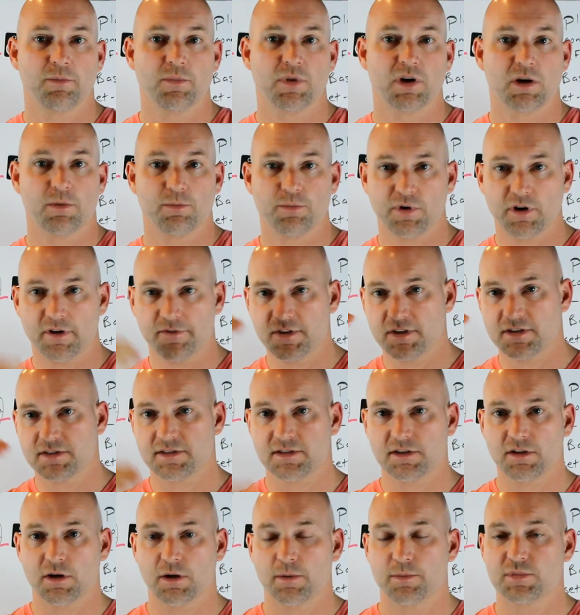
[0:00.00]
But above the
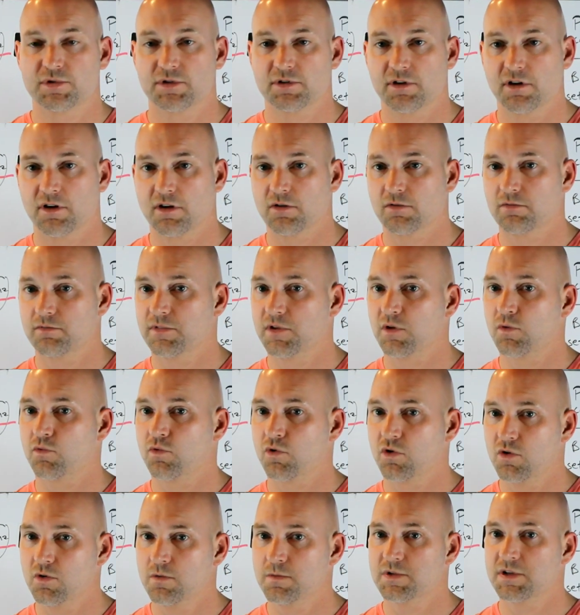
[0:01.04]
subs, you know, the
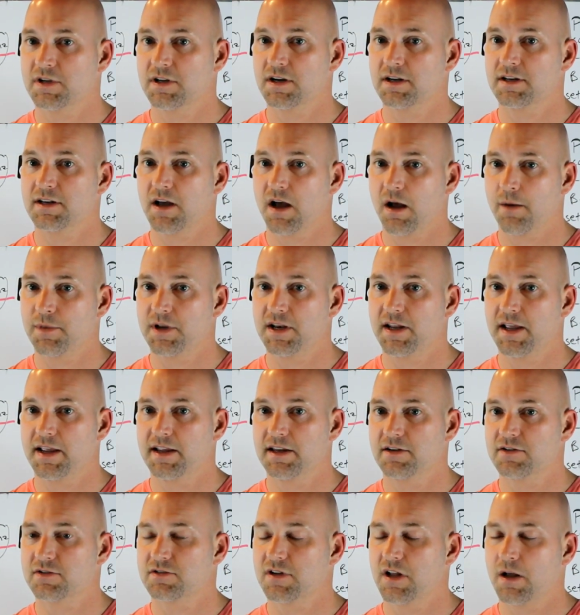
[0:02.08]
room's going to dominate,
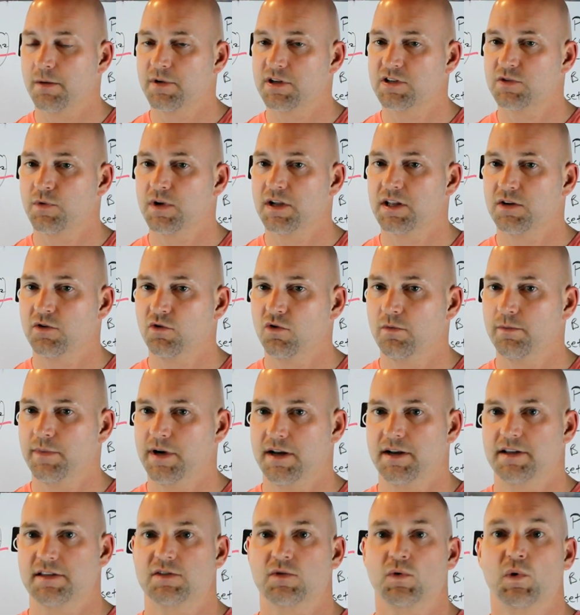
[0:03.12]
and there's not much we can do
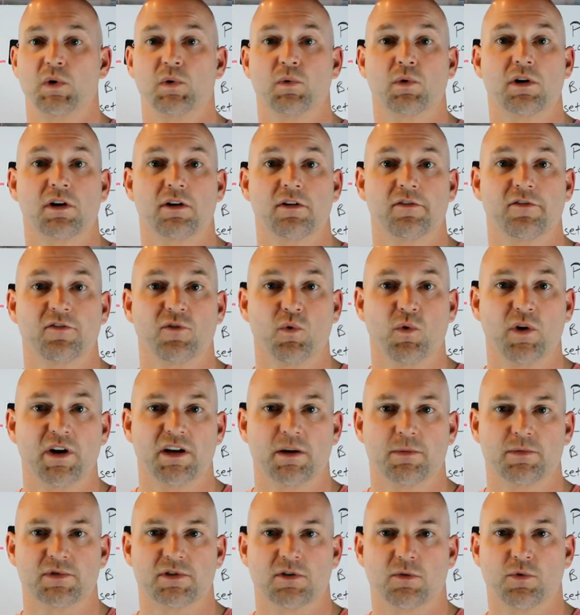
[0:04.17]
about it, so we want to avoid
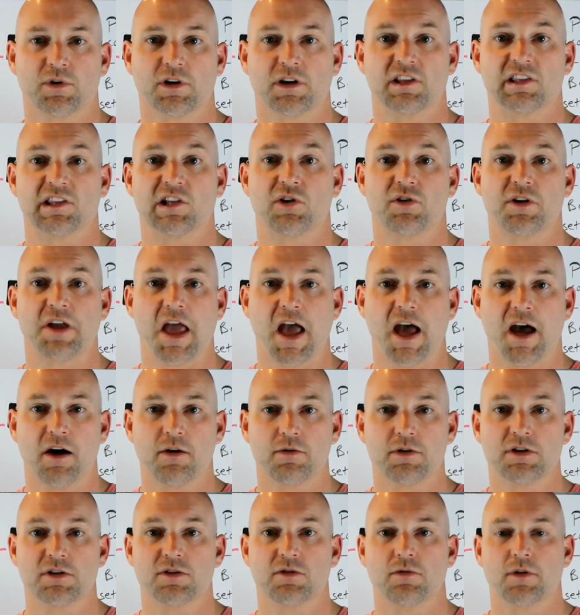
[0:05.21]
them. So we're going to learn
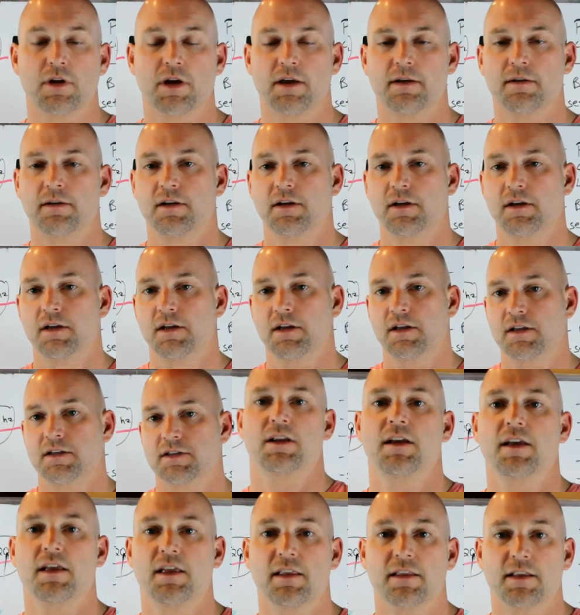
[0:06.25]
how to do that.
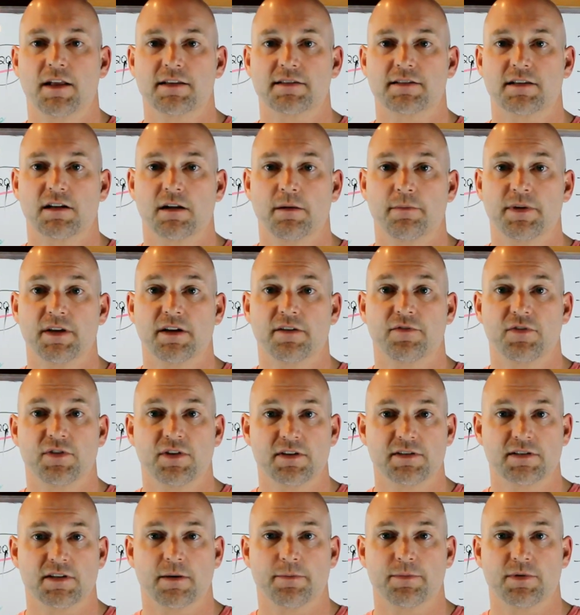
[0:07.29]
That's going to be it for
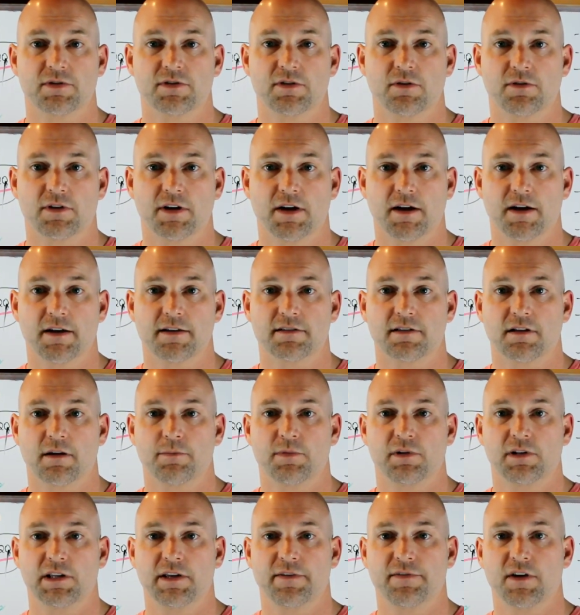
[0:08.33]
this episode, guys. I'm
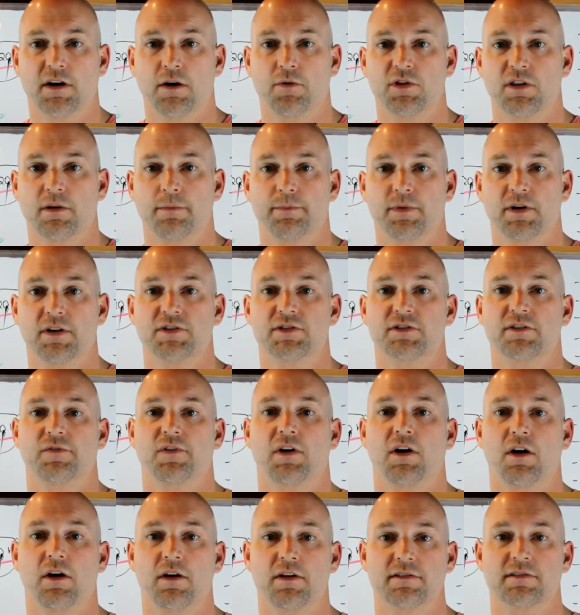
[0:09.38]
going to leave y'all with a bunch of
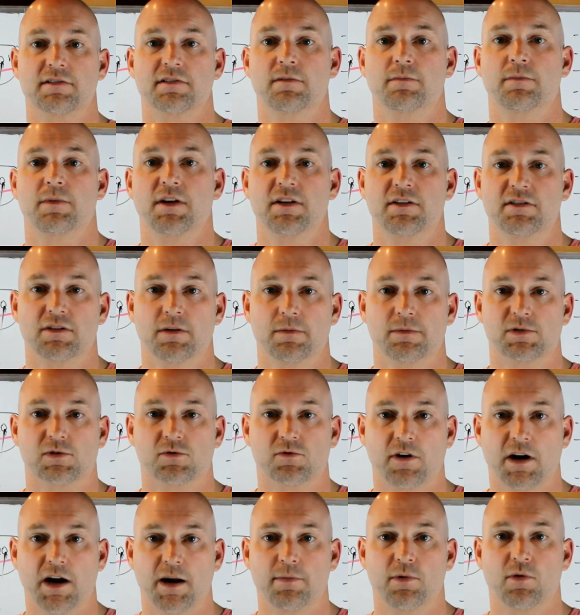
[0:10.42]
awesome
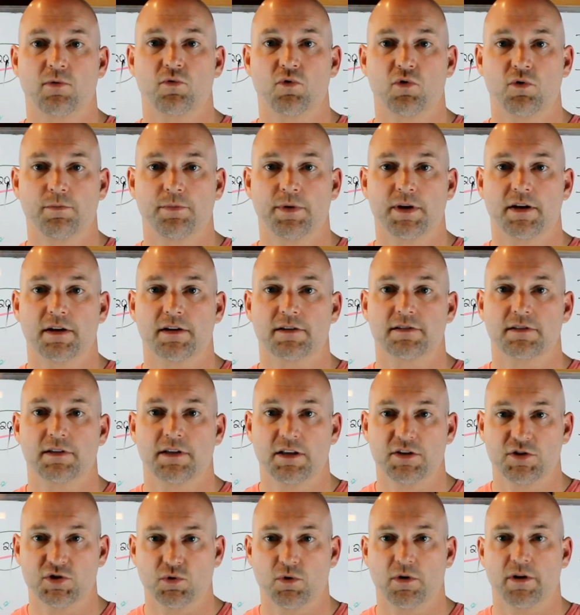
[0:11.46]
subscriber room picks.
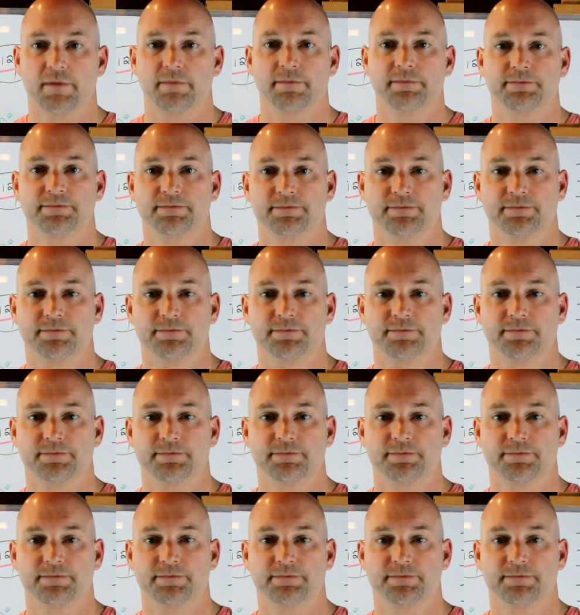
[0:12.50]
Enjoy.